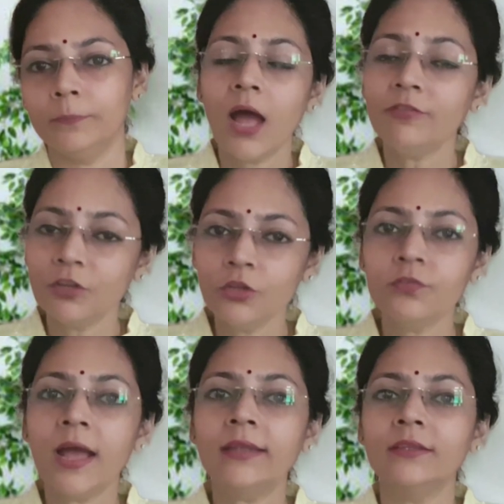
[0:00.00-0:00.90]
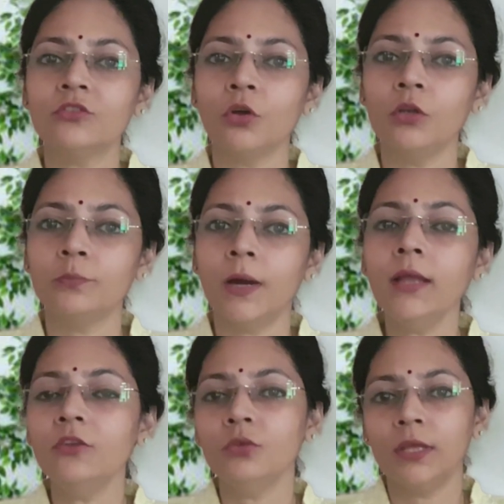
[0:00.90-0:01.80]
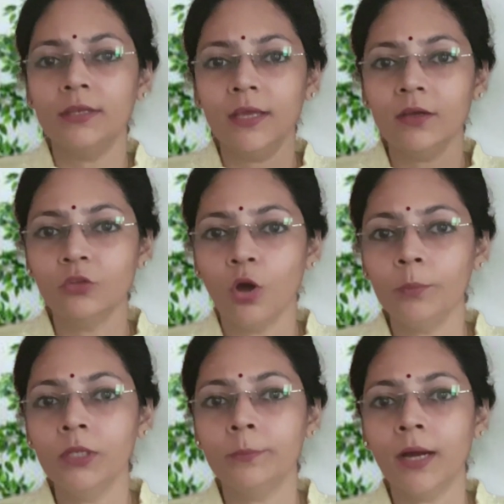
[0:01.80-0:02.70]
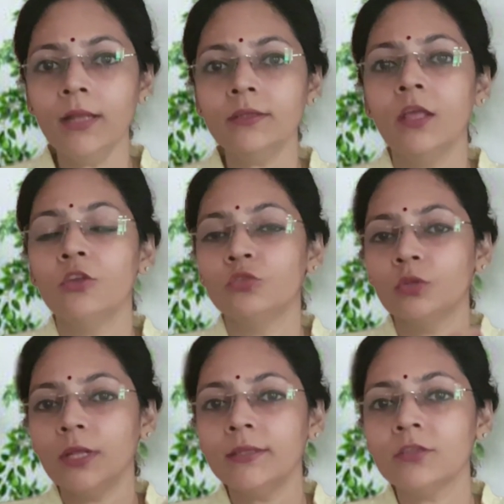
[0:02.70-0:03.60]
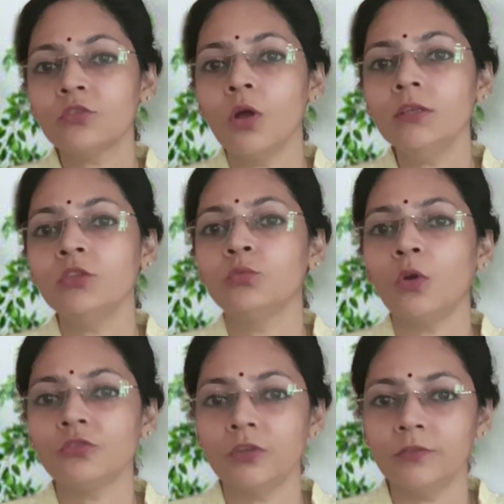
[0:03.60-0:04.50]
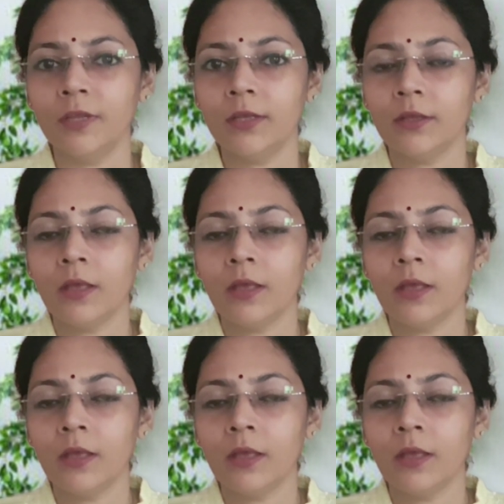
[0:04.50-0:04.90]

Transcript: After you've had the salt bath, you can take a normal bath so that the salt is washed away.